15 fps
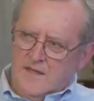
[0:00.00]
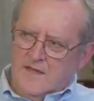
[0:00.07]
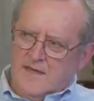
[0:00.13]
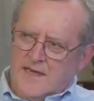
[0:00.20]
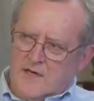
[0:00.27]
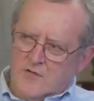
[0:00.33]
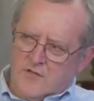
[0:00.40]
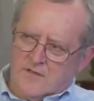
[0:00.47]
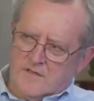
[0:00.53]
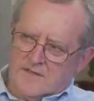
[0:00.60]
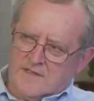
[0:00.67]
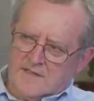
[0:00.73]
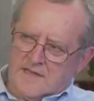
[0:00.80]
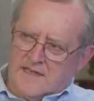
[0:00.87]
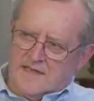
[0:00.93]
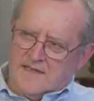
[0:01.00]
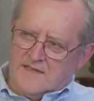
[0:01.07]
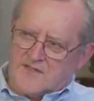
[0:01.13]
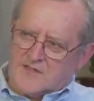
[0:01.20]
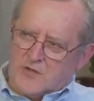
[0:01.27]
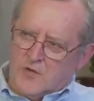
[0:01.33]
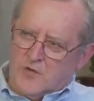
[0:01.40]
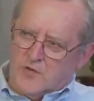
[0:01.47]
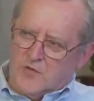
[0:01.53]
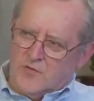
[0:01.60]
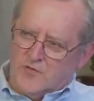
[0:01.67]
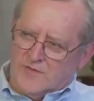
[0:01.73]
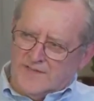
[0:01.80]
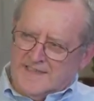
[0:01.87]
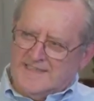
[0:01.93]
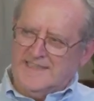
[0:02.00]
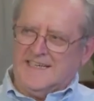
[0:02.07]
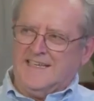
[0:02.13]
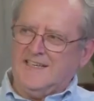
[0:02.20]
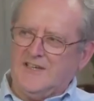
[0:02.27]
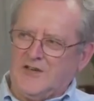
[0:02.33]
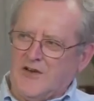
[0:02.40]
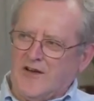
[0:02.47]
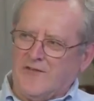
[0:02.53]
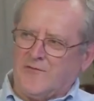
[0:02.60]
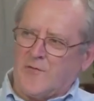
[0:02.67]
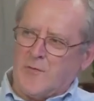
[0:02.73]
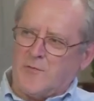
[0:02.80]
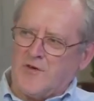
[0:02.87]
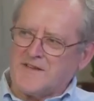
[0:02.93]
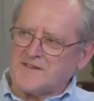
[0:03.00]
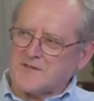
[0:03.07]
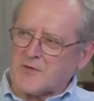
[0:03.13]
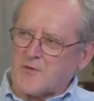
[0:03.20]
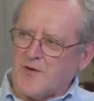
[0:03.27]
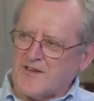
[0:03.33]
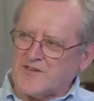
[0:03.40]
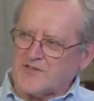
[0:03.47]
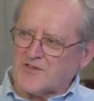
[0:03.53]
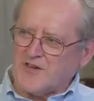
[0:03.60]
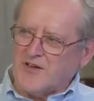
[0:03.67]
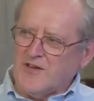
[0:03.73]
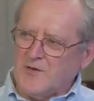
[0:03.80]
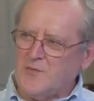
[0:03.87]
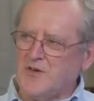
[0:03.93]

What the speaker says: Now, if we press the question,